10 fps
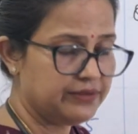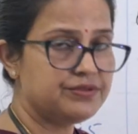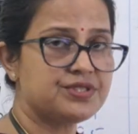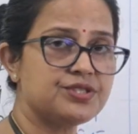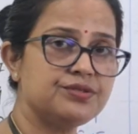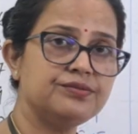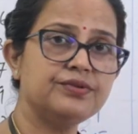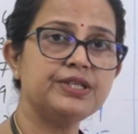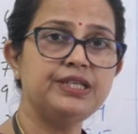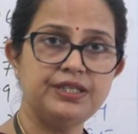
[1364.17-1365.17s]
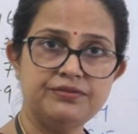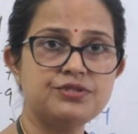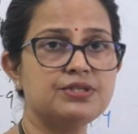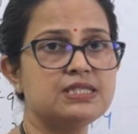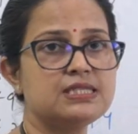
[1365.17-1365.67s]
deviation for
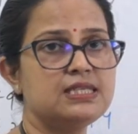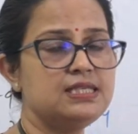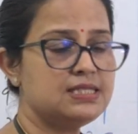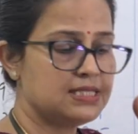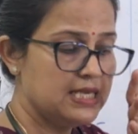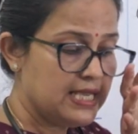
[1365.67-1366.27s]
individual series.